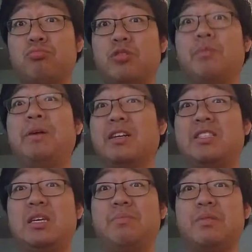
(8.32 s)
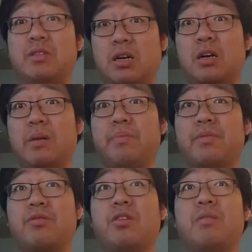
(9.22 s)
About damn time,
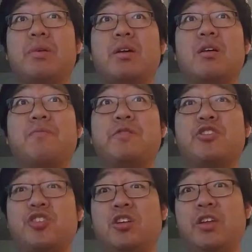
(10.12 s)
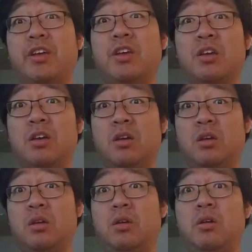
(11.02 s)
Konami officially
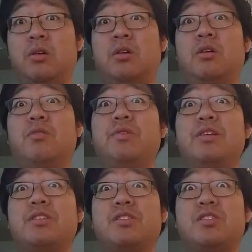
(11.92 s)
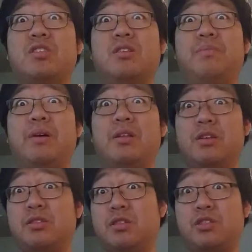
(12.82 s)
releases the ban
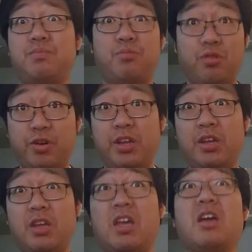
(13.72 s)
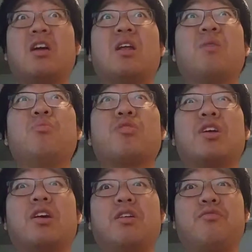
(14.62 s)
list this morning, and I'm
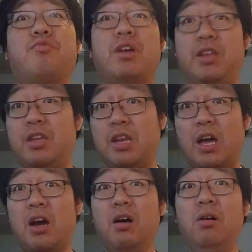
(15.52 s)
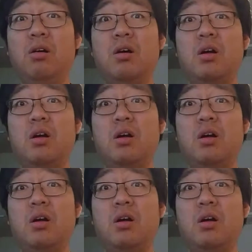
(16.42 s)
looking at it right now,